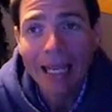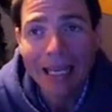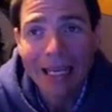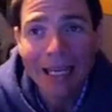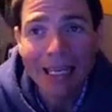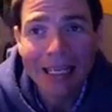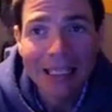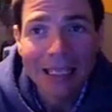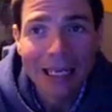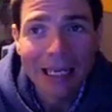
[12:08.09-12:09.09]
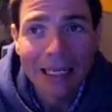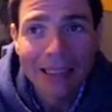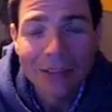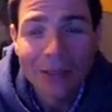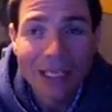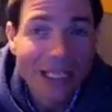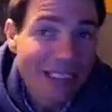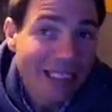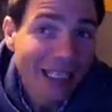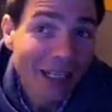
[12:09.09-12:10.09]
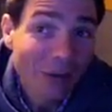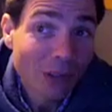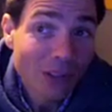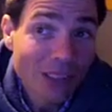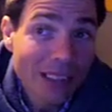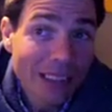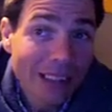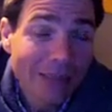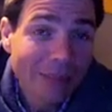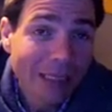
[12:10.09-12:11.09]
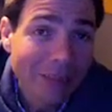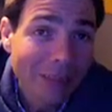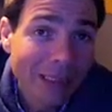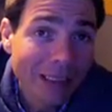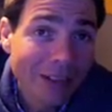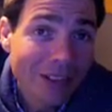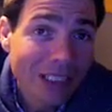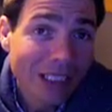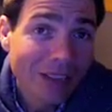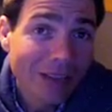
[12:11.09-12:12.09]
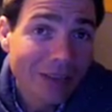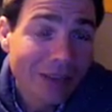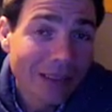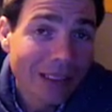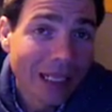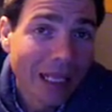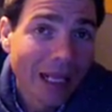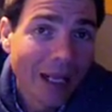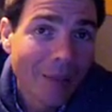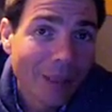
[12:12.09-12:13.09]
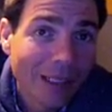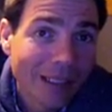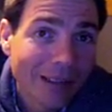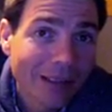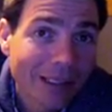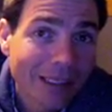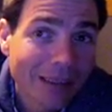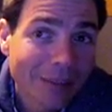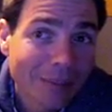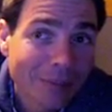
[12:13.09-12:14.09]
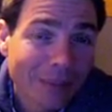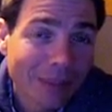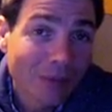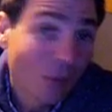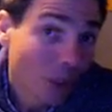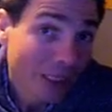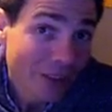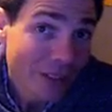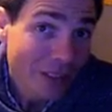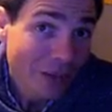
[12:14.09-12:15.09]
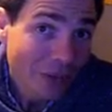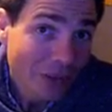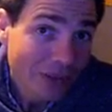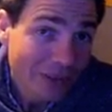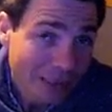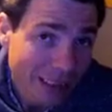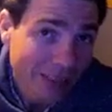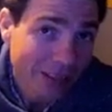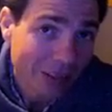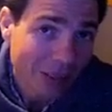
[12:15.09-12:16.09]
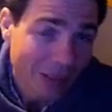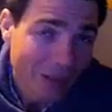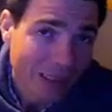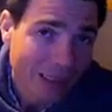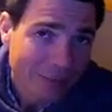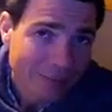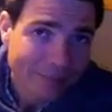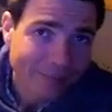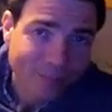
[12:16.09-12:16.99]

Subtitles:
And so I guess I had roots in it many, many years ago. But here I am, I'm 40 years old, so now you know how old I am.